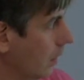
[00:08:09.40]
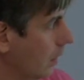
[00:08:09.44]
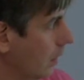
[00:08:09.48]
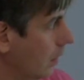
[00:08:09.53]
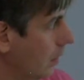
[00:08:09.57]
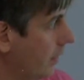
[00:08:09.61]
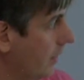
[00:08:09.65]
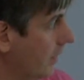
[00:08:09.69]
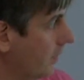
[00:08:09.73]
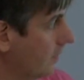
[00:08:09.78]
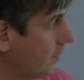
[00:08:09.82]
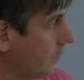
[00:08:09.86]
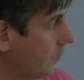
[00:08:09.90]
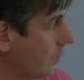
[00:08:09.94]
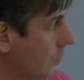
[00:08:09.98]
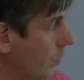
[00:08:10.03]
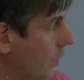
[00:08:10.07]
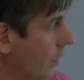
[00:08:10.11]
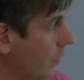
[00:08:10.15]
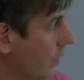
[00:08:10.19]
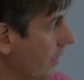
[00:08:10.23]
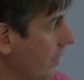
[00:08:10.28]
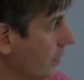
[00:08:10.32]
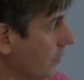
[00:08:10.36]
All right, so
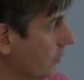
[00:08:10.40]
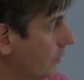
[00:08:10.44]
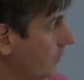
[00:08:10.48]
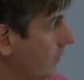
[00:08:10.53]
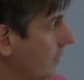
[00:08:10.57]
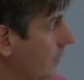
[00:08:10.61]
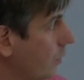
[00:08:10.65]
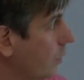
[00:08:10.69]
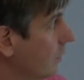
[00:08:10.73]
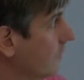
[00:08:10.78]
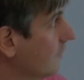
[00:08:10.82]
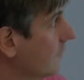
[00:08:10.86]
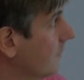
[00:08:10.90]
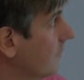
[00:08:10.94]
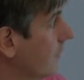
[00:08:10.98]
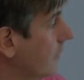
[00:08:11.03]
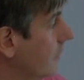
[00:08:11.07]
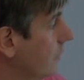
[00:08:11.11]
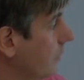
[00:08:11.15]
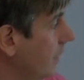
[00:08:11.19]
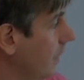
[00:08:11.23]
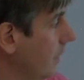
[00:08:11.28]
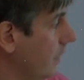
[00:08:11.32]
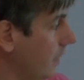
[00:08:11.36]
where we are today with
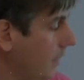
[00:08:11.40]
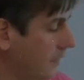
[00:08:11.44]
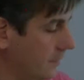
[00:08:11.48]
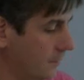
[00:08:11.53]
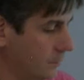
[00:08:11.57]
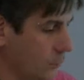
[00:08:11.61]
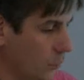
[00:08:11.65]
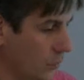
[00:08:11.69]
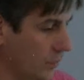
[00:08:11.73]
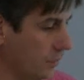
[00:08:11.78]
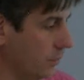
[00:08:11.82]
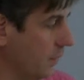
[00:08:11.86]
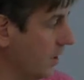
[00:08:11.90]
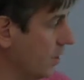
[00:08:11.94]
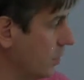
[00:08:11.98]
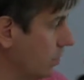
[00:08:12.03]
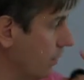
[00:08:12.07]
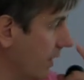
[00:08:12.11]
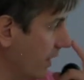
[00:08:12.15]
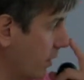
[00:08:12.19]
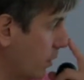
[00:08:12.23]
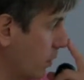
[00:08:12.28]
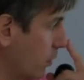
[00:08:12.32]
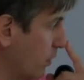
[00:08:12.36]
SKIM, as was mentioned
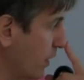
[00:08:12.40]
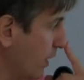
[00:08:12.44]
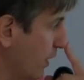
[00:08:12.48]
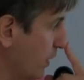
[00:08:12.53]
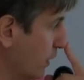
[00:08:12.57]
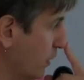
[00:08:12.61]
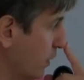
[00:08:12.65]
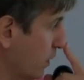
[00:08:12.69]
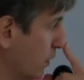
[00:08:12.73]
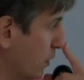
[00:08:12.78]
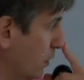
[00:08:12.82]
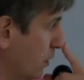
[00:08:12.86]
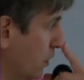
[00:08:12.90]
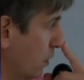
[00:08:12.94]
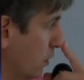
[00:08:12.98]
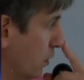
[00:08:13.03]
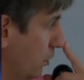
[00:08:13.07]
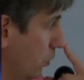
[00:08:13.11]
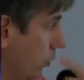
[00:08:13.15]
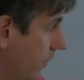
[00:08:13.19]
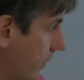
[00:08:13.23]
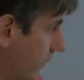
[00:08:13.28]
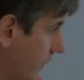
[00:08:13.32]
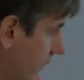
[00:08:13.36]
by Craig,
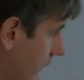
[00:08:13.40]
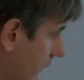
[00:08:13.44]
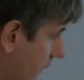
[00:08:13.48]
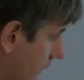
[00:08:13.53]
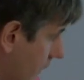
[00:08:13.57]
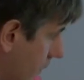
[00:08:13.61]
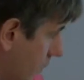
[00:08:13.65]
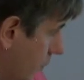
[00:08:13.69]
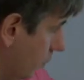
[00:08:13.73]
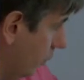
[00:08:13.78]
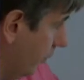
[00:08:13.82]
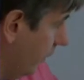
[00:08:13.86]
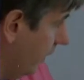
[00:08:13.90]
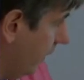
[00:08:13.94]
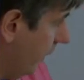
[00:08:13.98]
this thing's got moved